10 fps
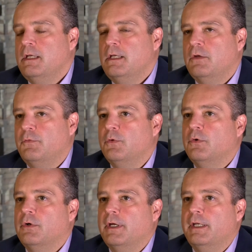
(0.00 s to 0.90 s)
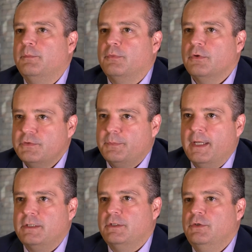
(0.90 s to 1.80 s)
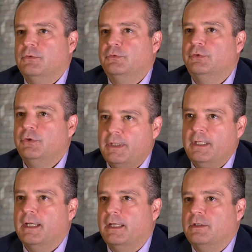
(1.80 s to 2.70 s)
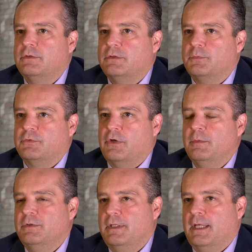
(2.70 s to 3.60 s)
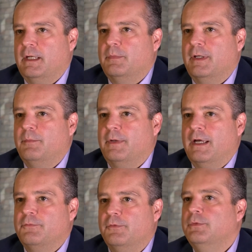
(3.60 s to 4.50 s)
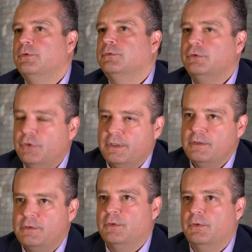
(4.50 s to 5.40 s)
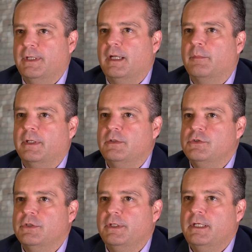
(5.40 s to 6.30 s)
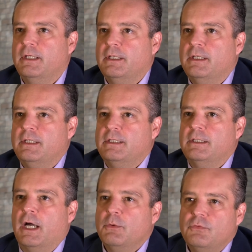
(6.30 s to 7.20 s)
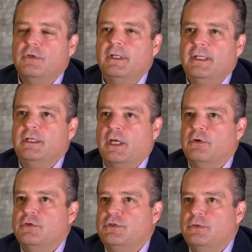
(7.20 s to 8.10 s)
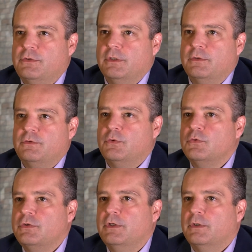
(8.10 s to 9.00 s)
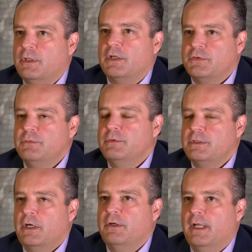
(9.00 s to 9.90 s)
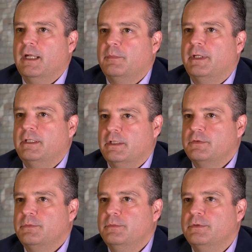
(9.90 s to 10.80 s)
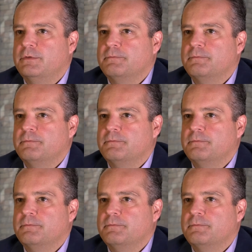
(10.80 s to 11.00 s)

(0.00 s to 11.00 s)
If you are a prospect and you're looking at subscribing to the Anaplan platform, you're looking to go on the Anaplan journey, I would really encourage you to talk to customers, current Anaplan customers,